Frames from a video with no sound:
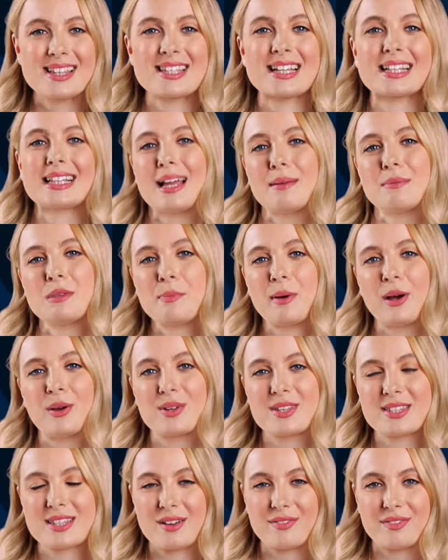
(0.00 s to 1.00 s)
To claim the
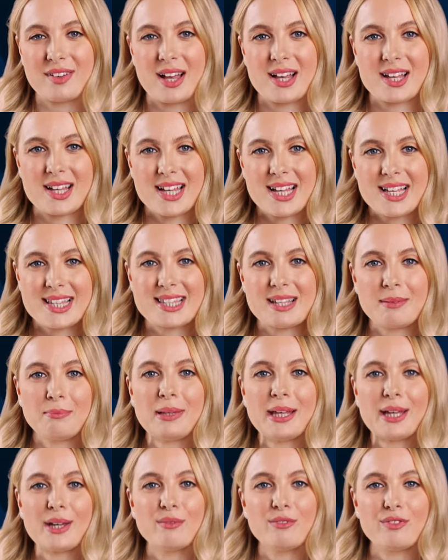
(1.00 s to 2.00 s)
bonus offer,
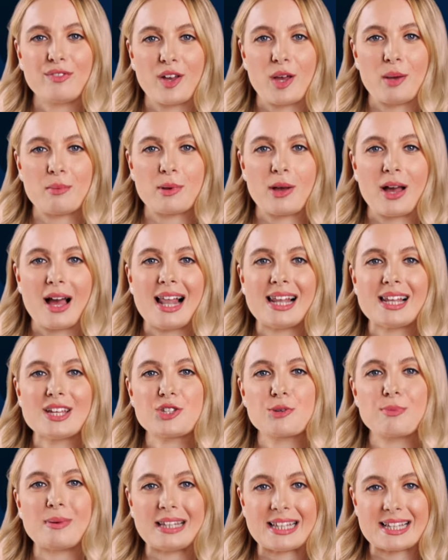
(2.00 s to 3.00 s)
simply confirm your
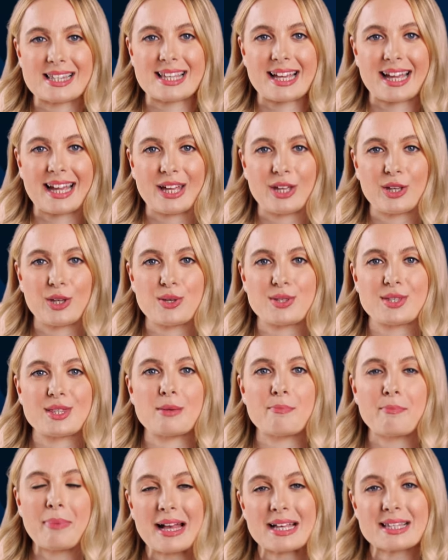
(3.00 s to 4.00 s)
eligibility using
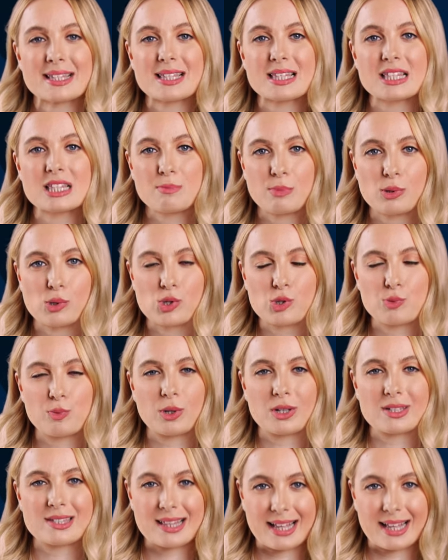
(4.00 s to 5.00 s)
the Betsson Sportsbooks